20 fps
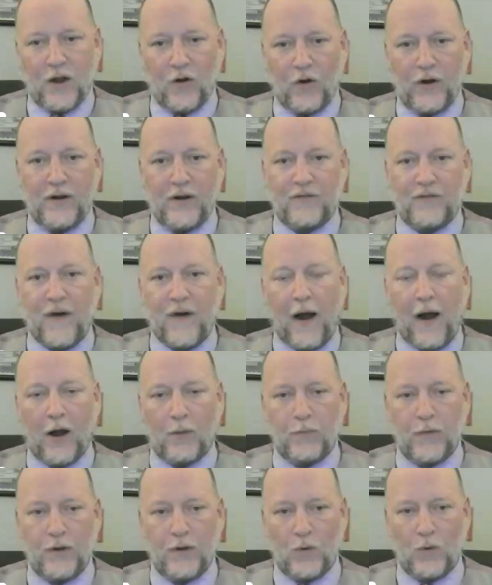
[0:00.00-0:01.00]
that you're in an
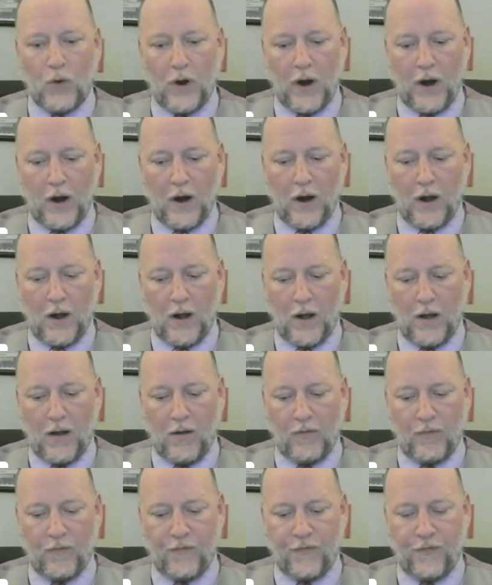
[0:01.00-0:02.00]
environment where
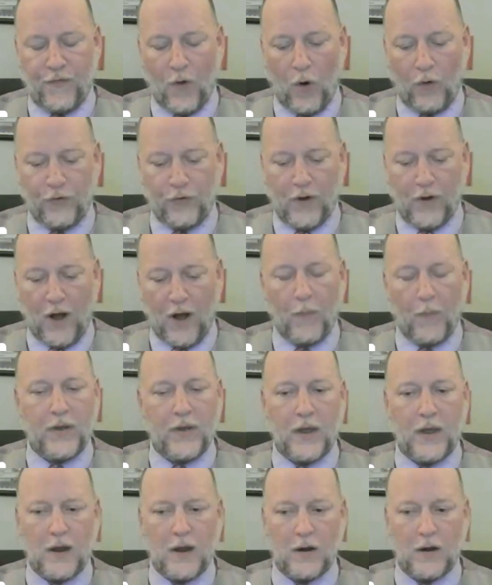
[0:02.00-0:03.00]
folks are
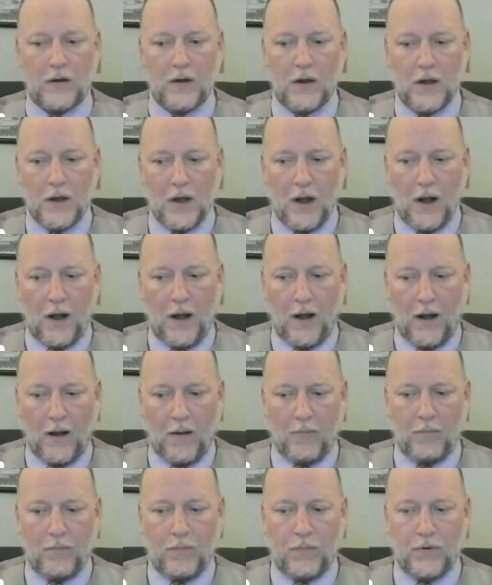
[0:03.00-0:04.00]
coming here
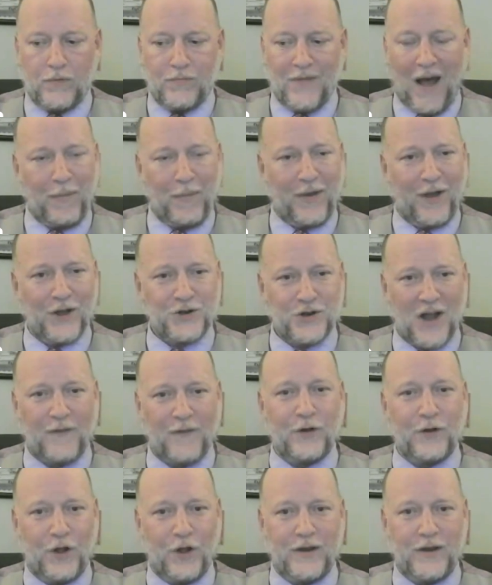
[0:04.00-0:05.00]
not because you're
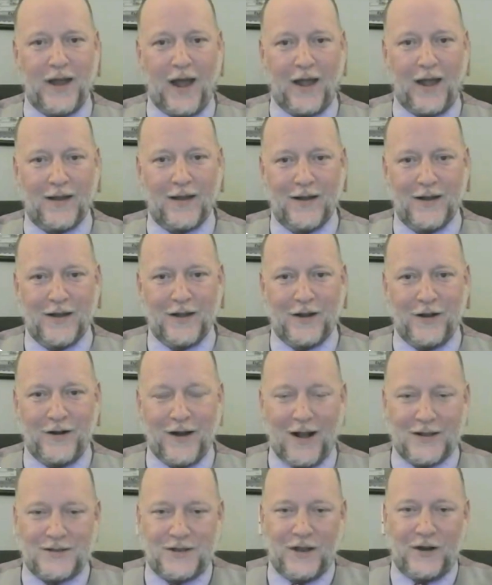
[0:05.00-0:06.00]
having a good day.
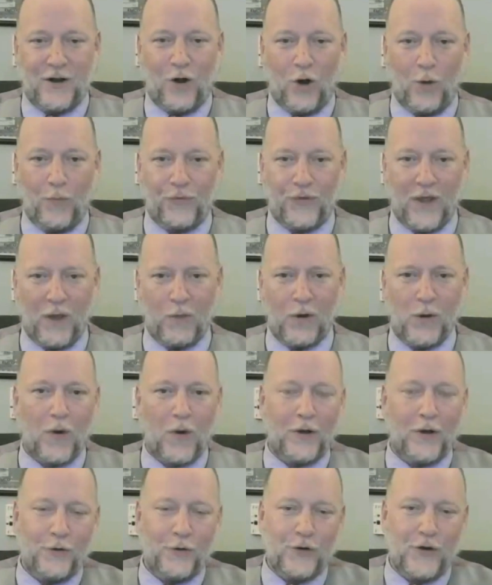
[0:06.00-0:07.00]
You're not sitting at home saying, what do
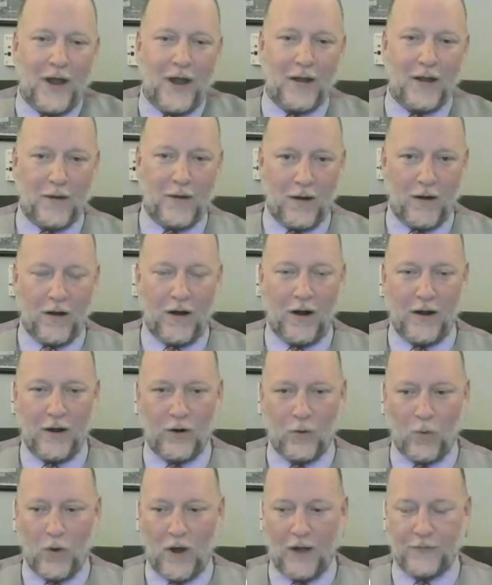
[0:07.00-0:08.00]
you want to do today,
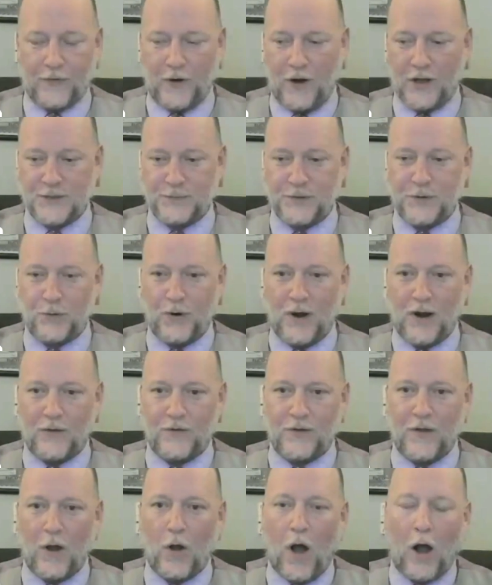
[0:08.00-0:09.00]
honey or wife or husband,
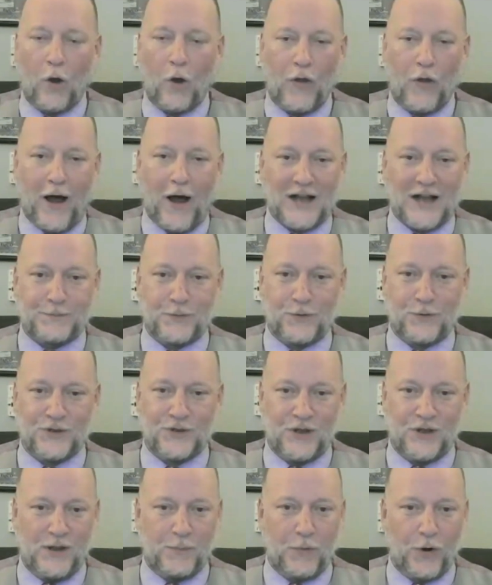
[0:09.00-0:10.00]
whatever. Like, I'll go to the hospital
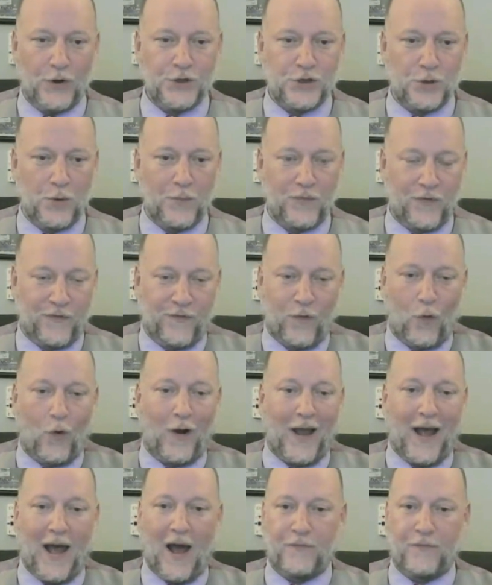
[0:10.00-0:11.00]
and sit in the emergency room
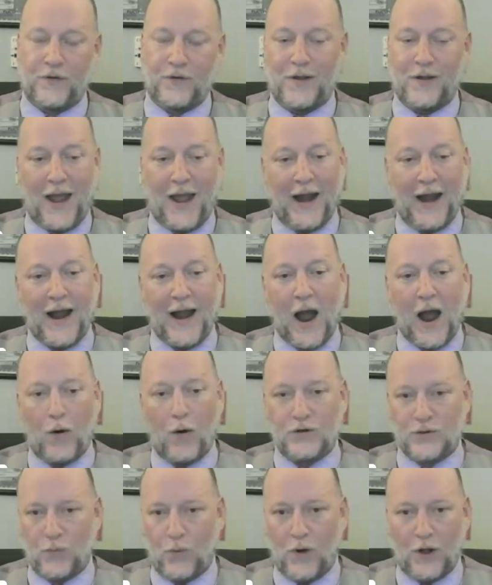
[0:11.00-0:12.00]
for 4.5 or 8
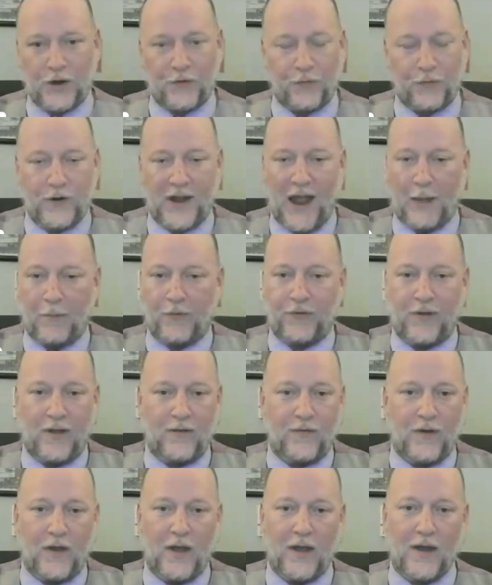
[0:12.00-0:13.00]
hours and watch free cable
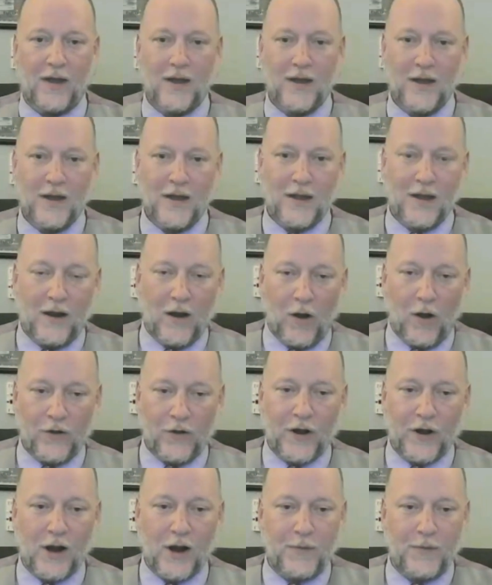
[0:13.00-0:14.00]
TV. You're
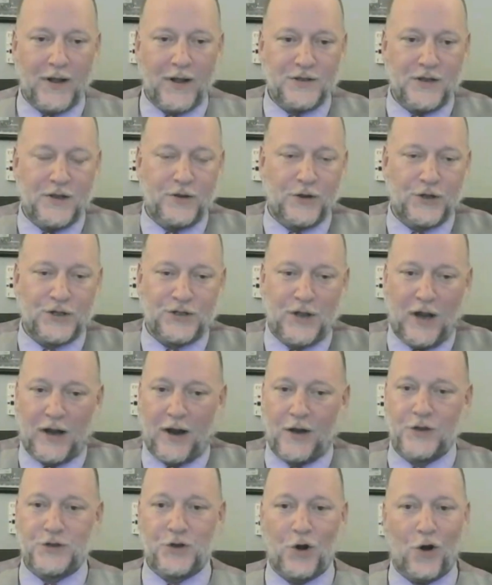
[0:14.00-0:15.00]
here because either you're
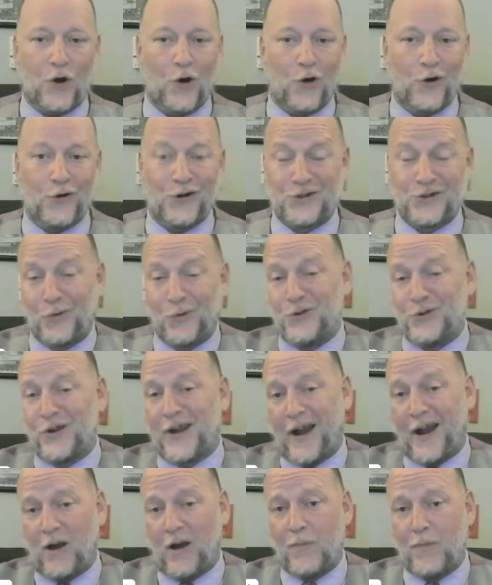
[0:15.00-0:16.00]
sick, injured, or hurt, or someone you
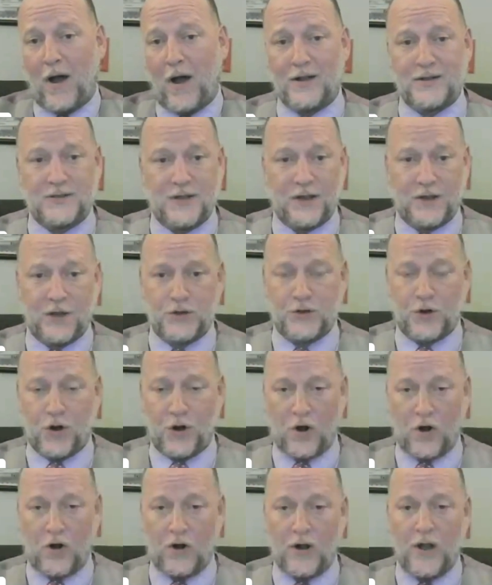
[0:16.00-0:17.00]
care about is sick, injured,
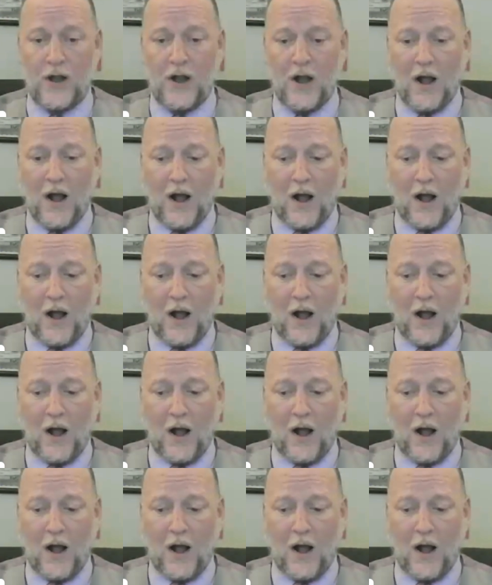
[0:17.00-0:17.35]
or hurt.